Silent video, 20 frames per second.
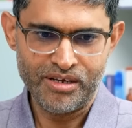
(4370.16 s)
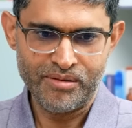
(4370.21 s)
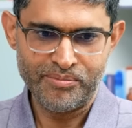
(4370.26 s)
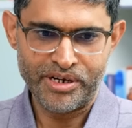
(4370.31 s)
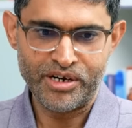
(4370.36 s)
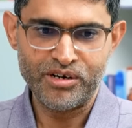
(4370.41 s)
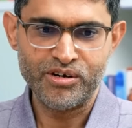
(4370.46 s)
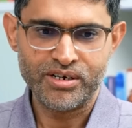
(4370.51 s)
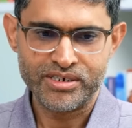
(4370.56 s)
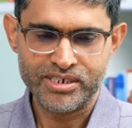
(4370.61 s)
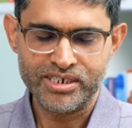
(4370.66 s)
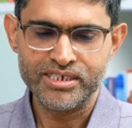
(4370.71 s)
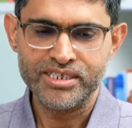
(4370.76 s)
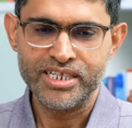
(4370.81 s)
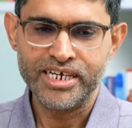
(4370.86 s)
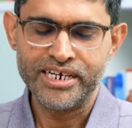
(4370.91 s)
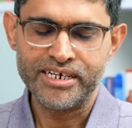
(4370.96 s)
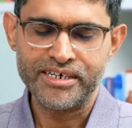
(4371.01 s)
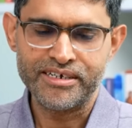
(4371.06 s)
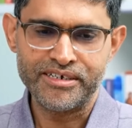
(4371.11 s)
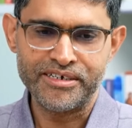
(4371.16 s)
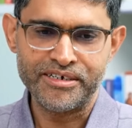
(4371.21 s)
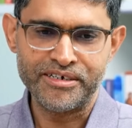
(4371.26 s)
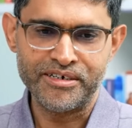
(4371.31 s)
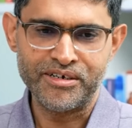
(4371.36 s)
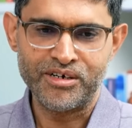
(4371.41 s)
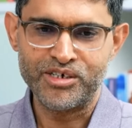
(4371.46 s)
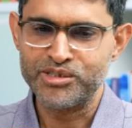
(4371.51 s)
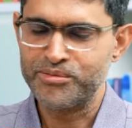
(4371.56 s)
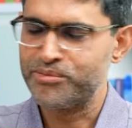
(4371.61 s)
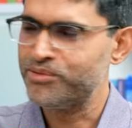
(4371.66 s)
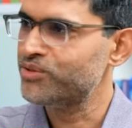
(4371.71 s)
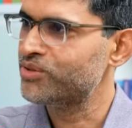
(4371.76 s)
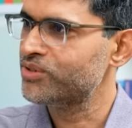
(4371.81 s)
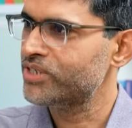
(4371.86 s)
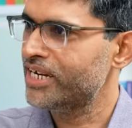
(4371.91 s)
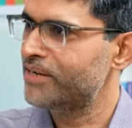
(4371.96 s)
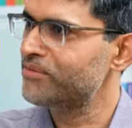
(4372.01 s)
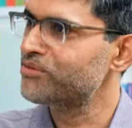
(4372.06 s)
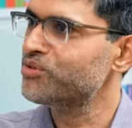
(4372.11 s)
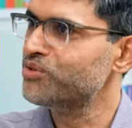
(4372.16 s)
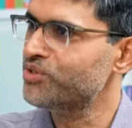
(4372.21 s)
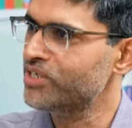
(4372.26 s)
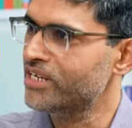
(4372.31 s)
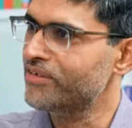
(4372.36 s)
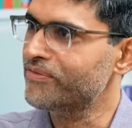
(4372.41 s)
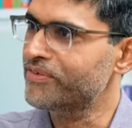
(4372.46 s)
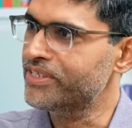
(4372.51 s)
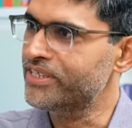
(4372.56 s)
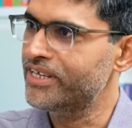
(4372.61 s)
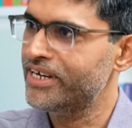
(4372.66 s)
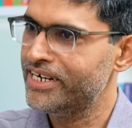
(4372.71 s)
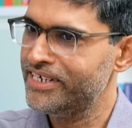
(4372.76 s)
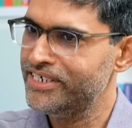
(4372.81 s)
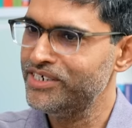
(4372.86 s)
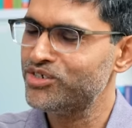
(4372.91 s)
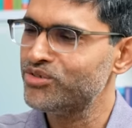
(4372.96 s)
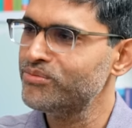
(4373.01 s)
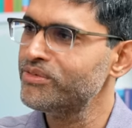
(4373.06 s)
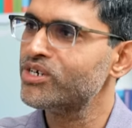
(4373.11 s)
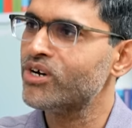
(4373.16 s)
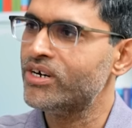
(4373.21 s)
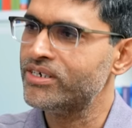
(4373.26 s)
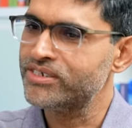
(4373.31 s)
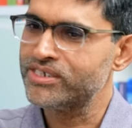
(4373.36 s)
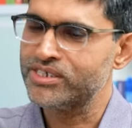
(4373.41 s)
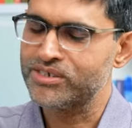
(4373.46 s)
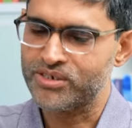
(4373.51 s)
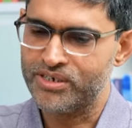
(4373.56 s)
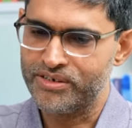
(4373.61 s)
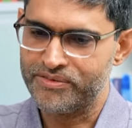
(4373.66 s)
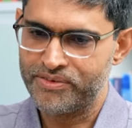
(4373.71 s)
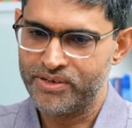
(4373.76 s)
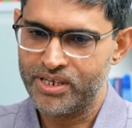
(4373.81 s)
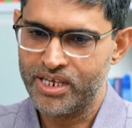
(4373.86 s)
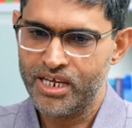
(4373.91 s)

paradoxes that uh, entrepreneurs have to deal with and need to be conscious of.